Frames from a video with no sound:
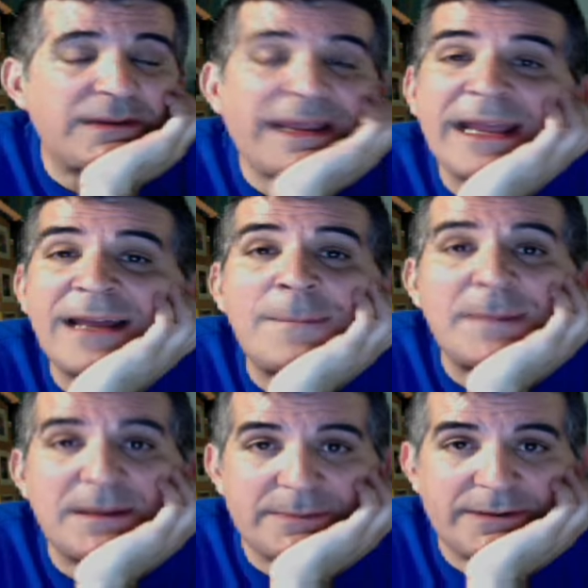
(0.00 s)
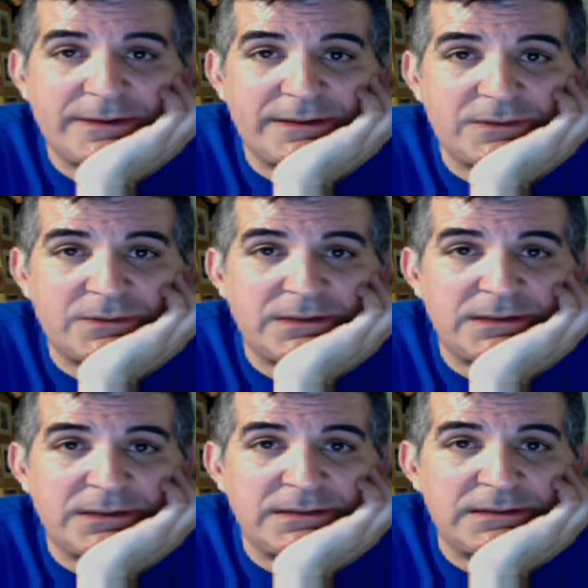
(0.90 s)
can be married or
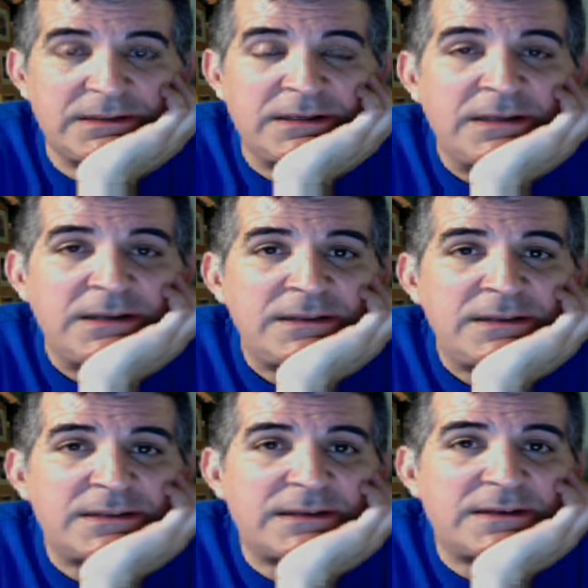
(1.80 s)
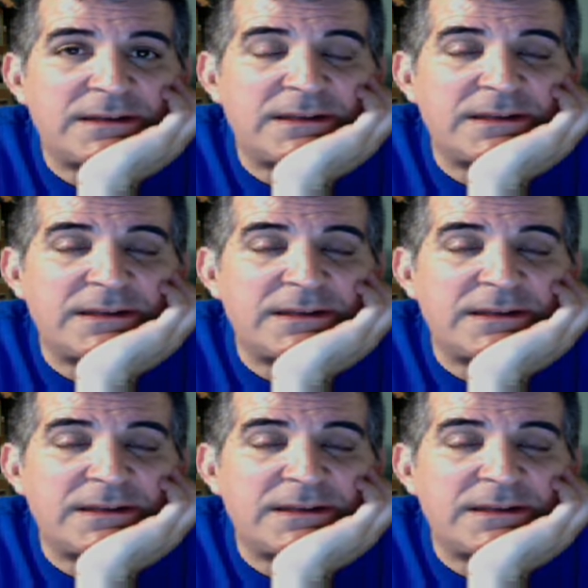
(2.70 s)
not, that there